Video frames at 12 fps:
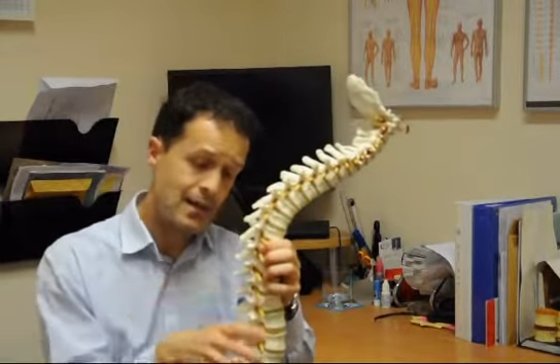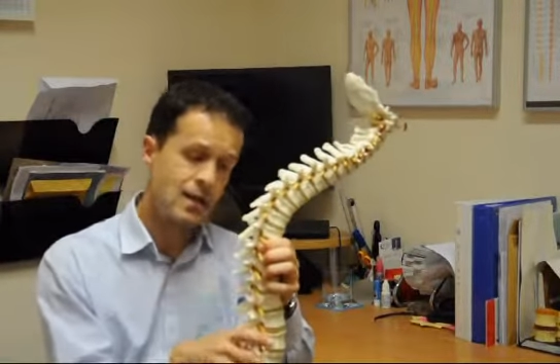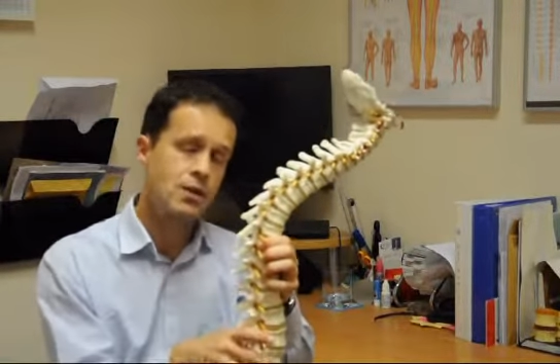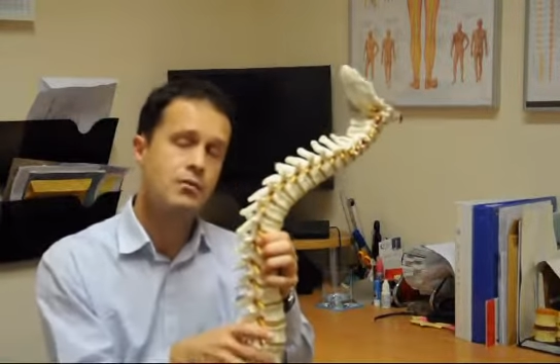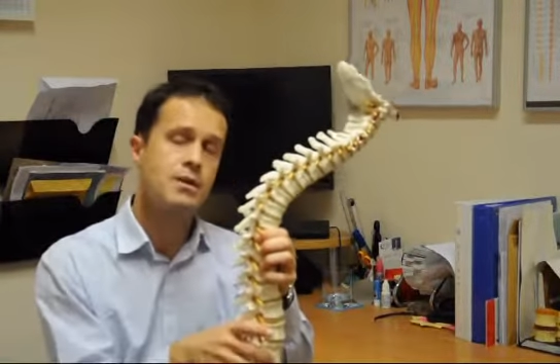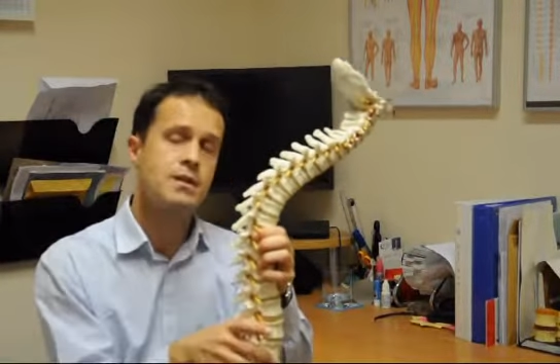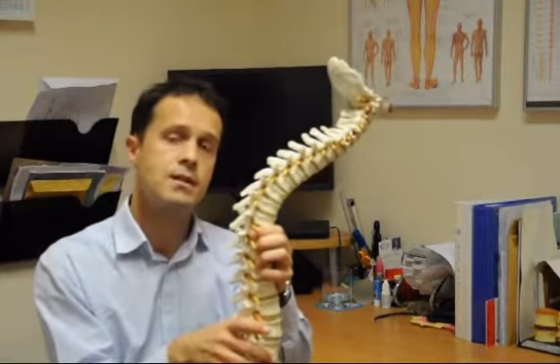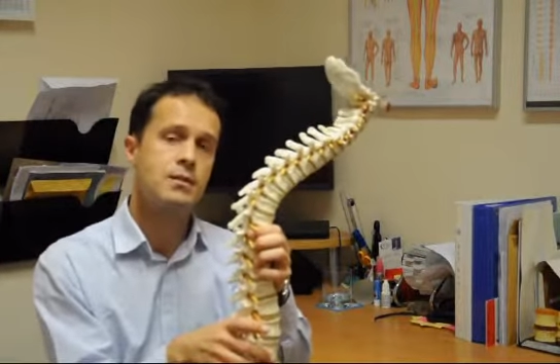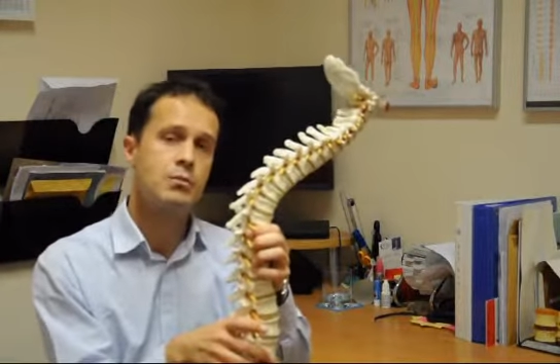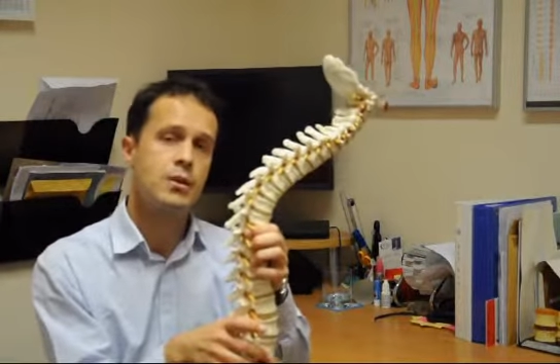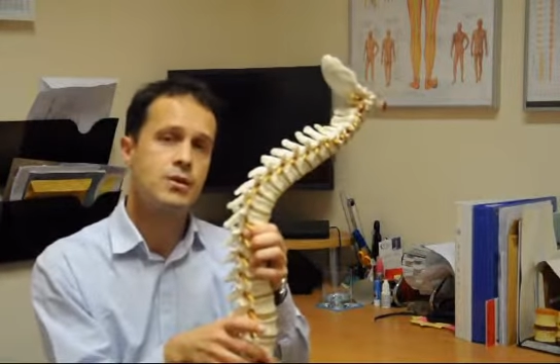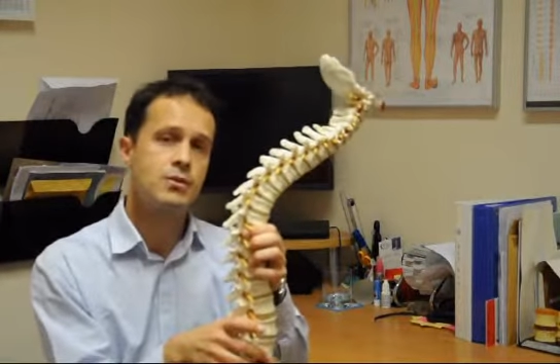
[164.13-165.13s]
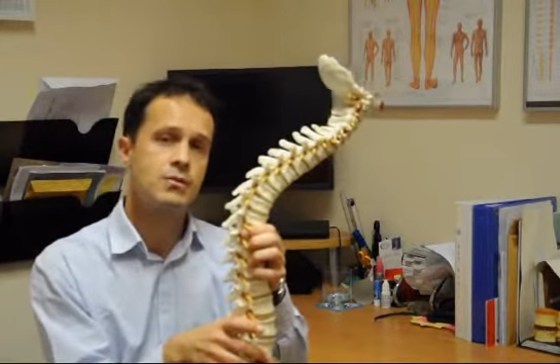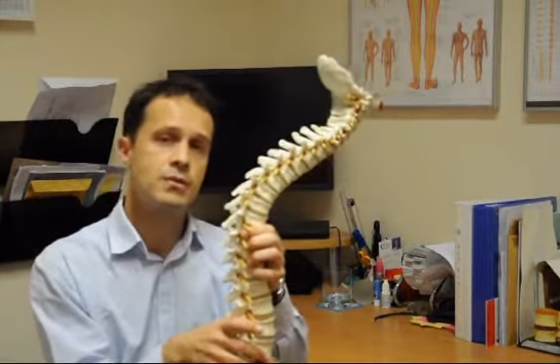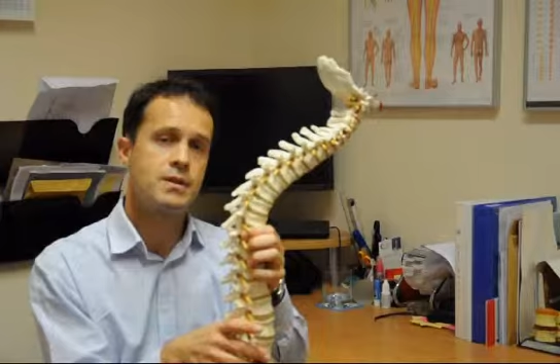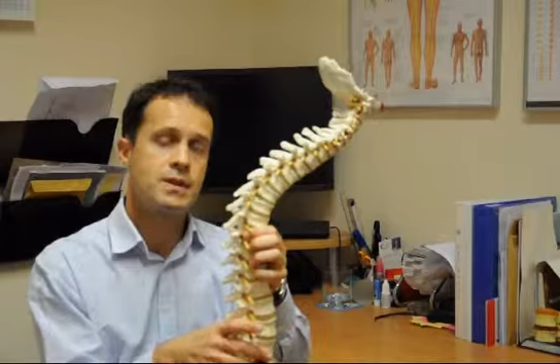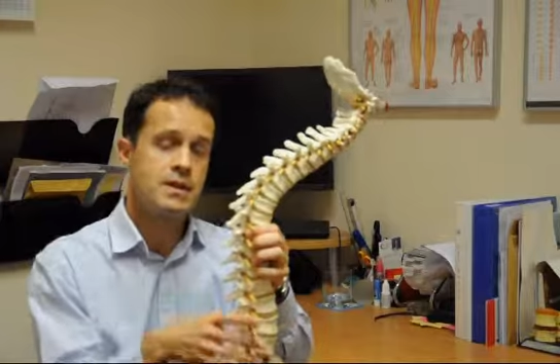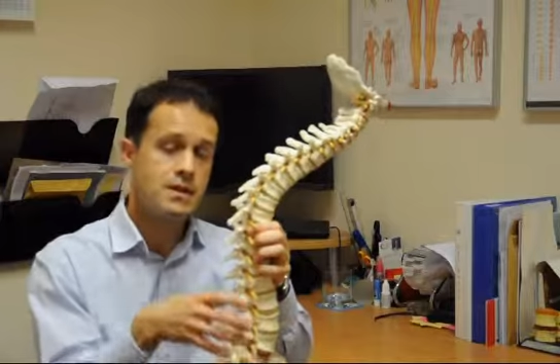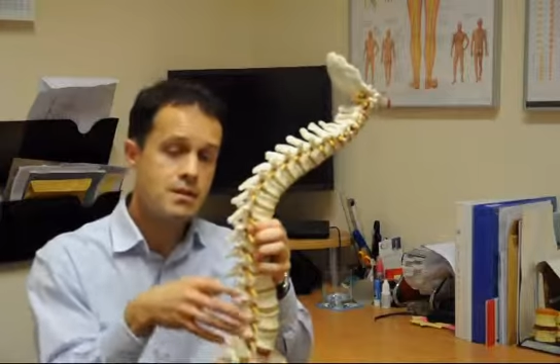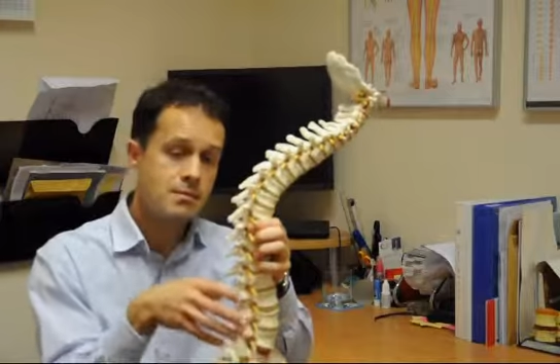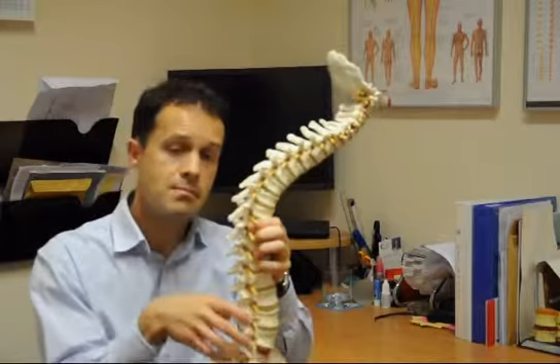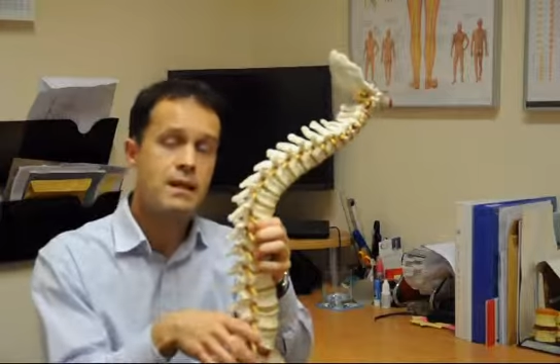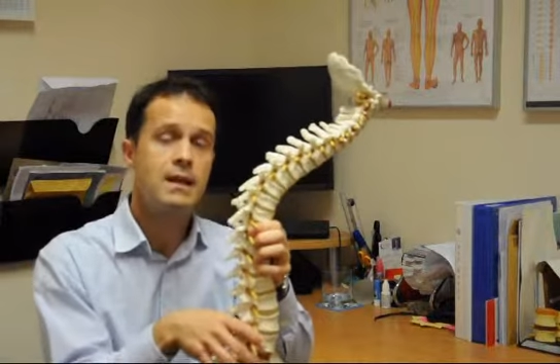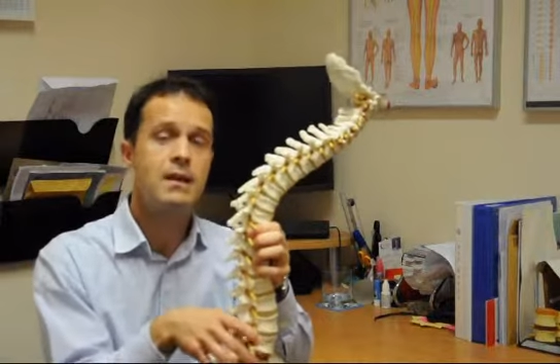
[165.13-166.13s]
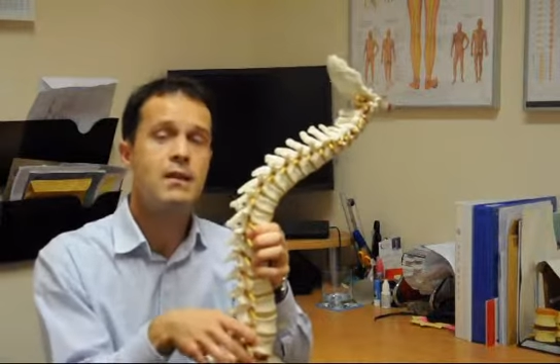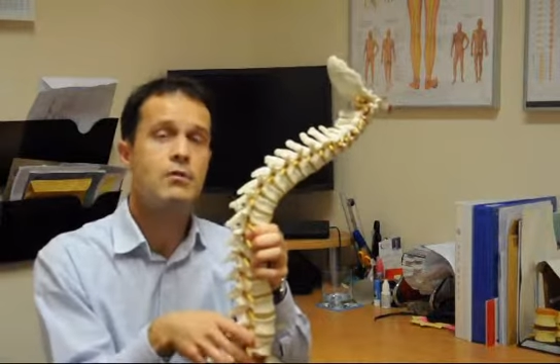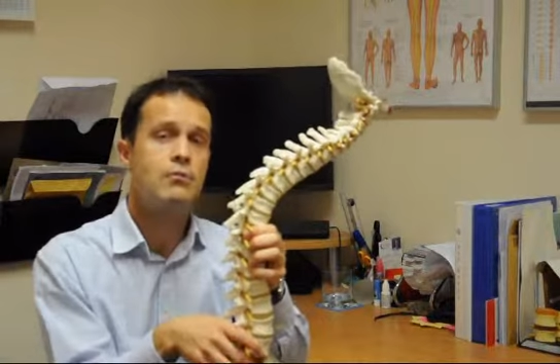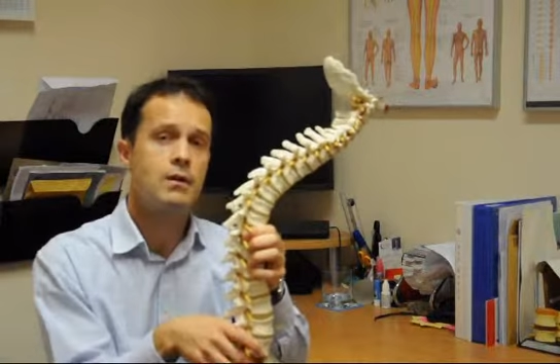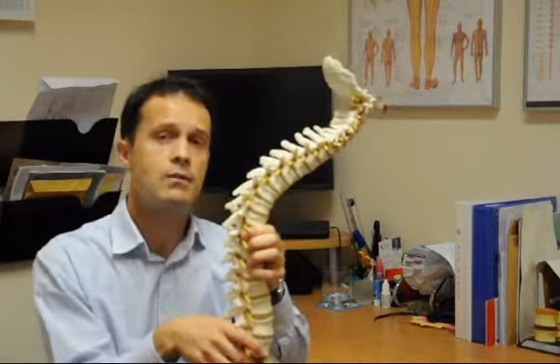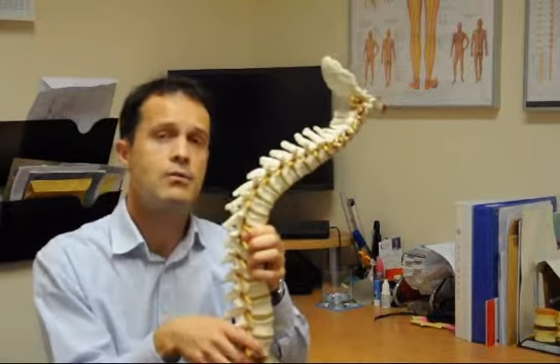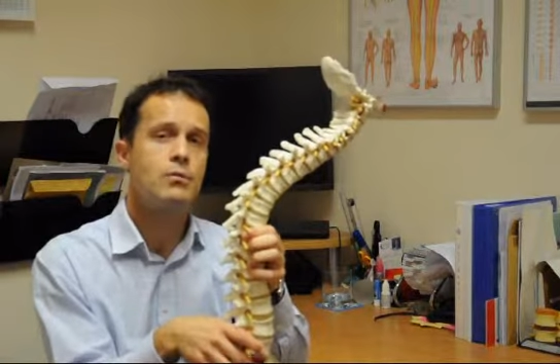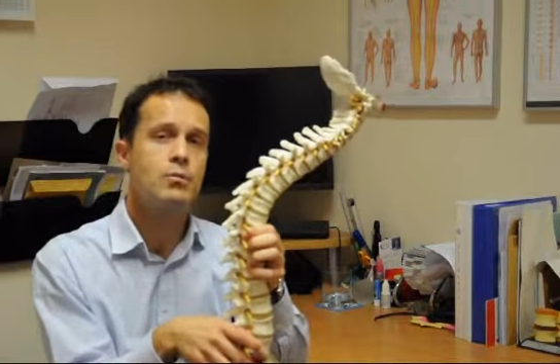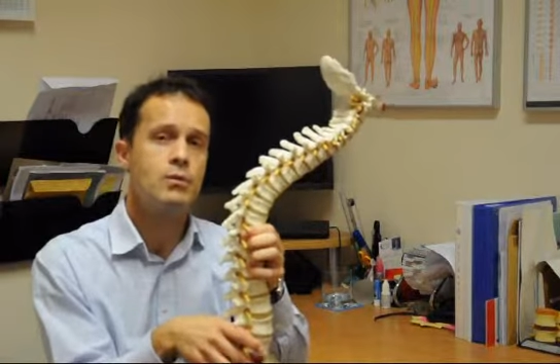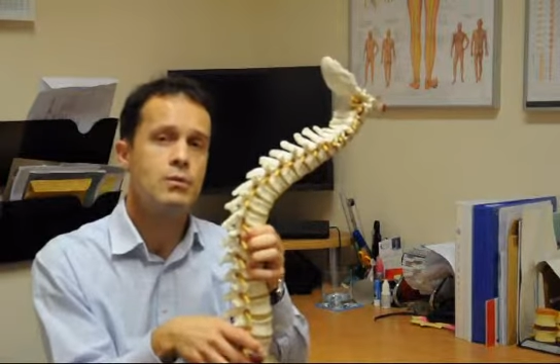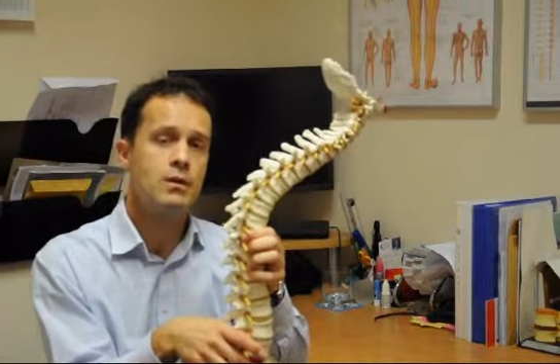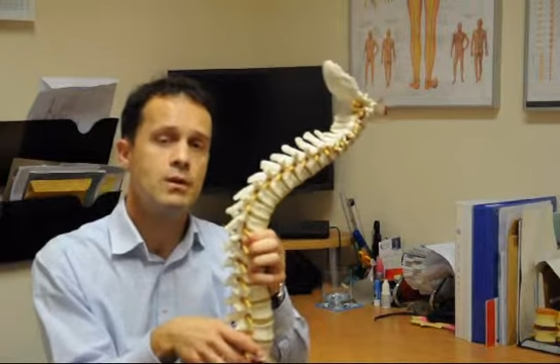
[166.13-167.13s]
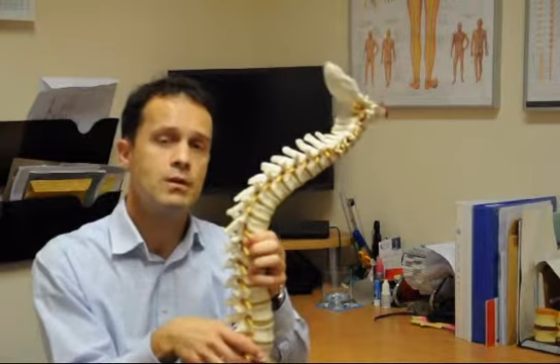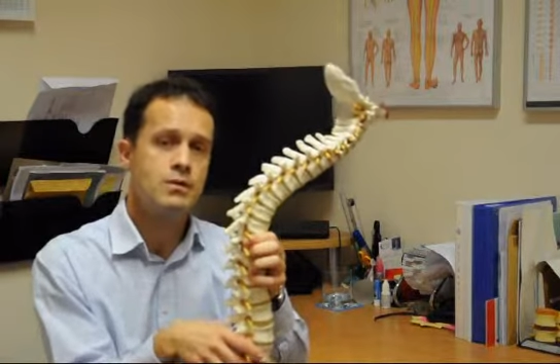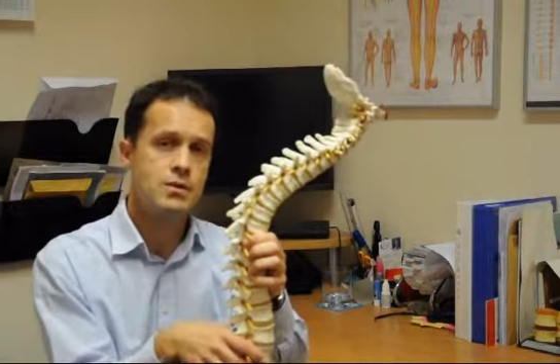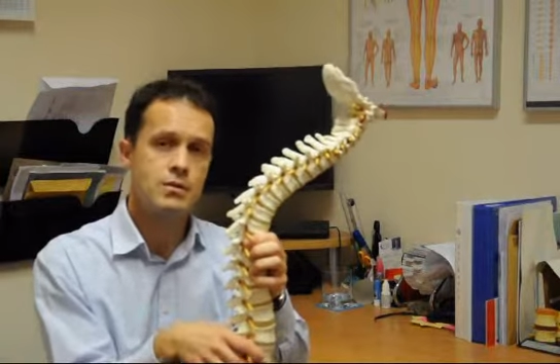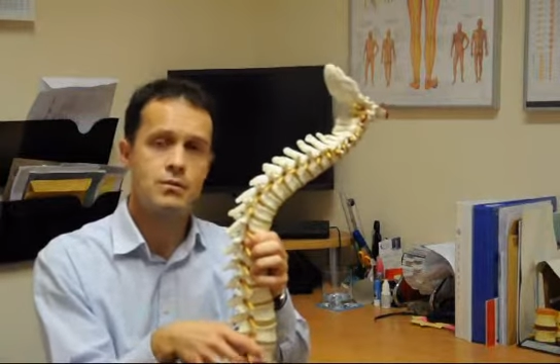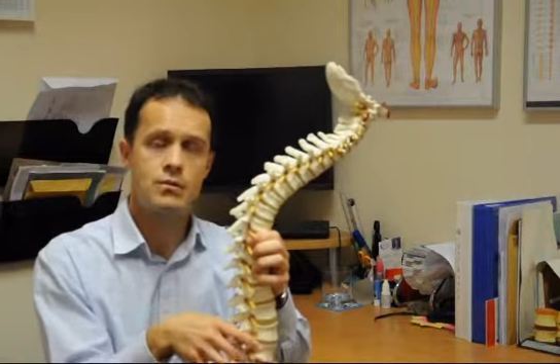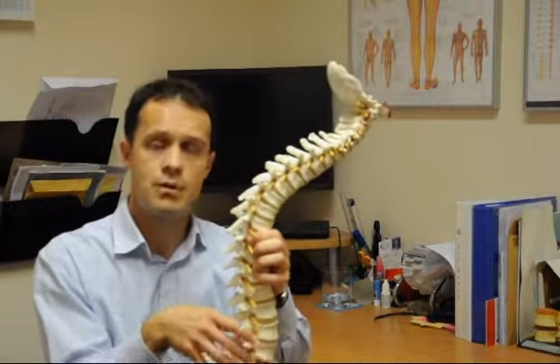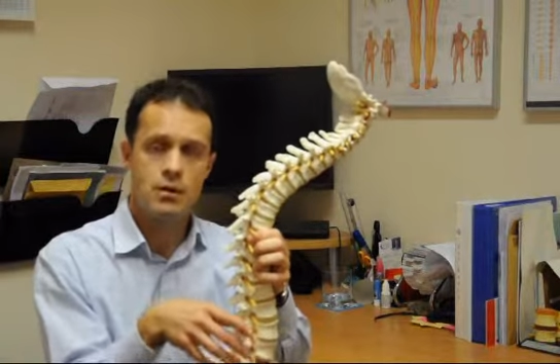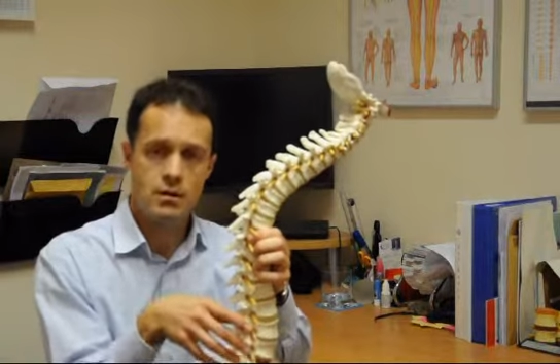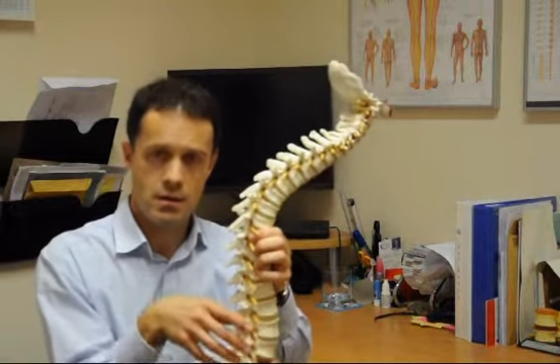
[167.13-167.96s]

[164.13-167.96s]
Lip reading: increasing the pressure on the discs and making you vulnerable to